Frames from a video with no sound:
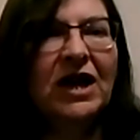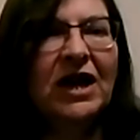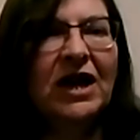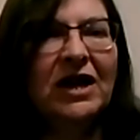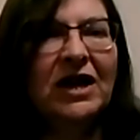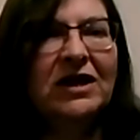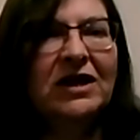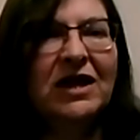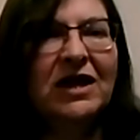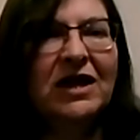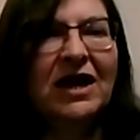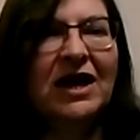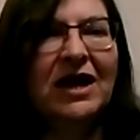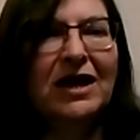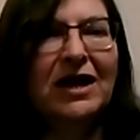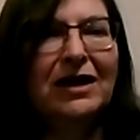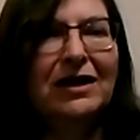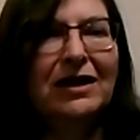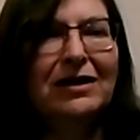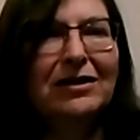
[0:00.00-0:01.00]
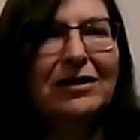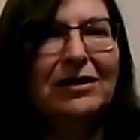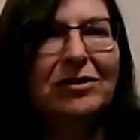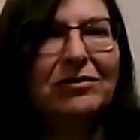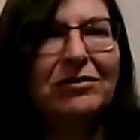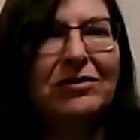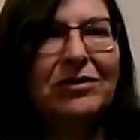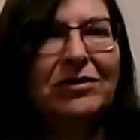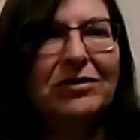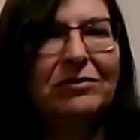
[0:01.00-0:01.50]
And then
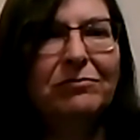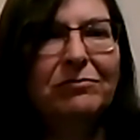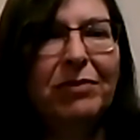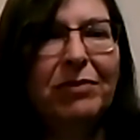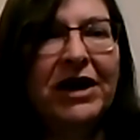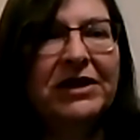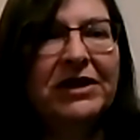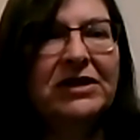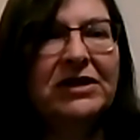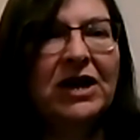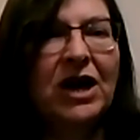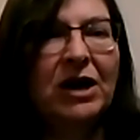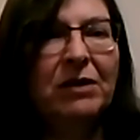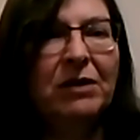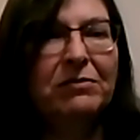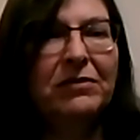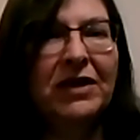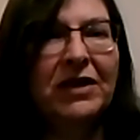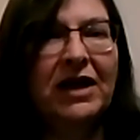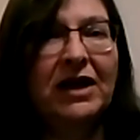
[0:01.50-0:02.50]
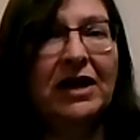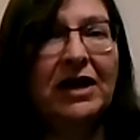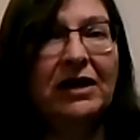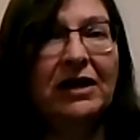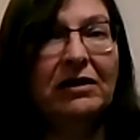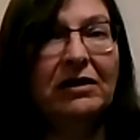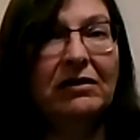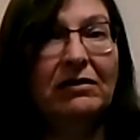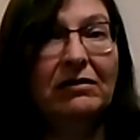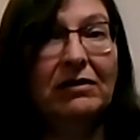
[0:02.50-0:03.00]
by the time
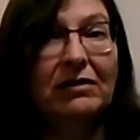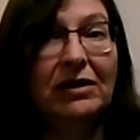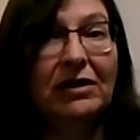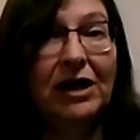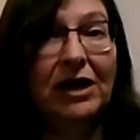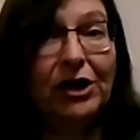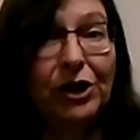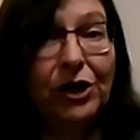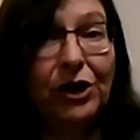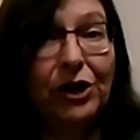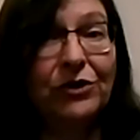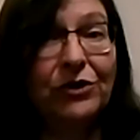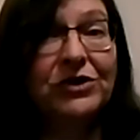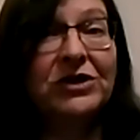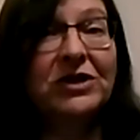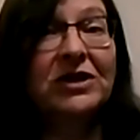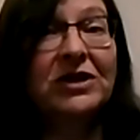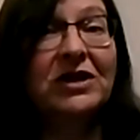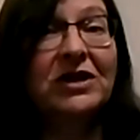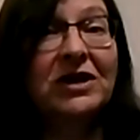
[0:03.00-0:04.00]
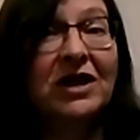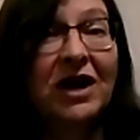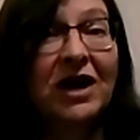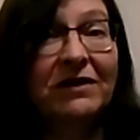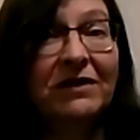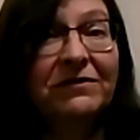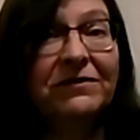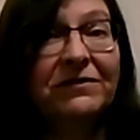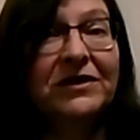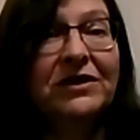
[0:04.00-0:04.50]
they get close
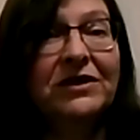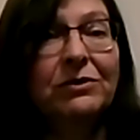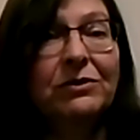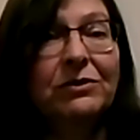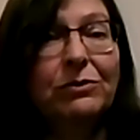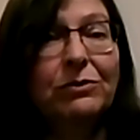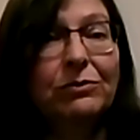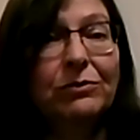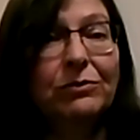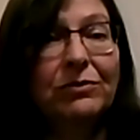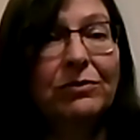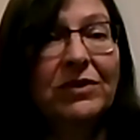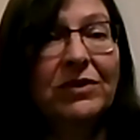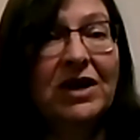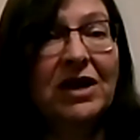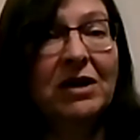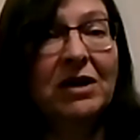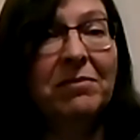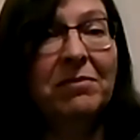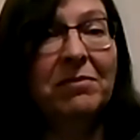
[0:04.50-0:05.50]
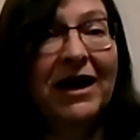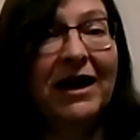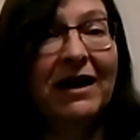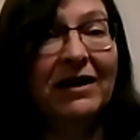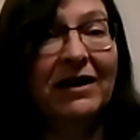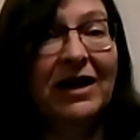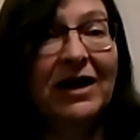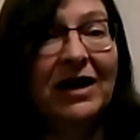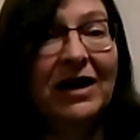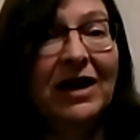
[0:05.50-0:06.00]
enough to think about
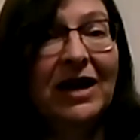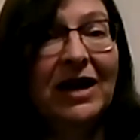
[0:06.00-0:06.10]
it,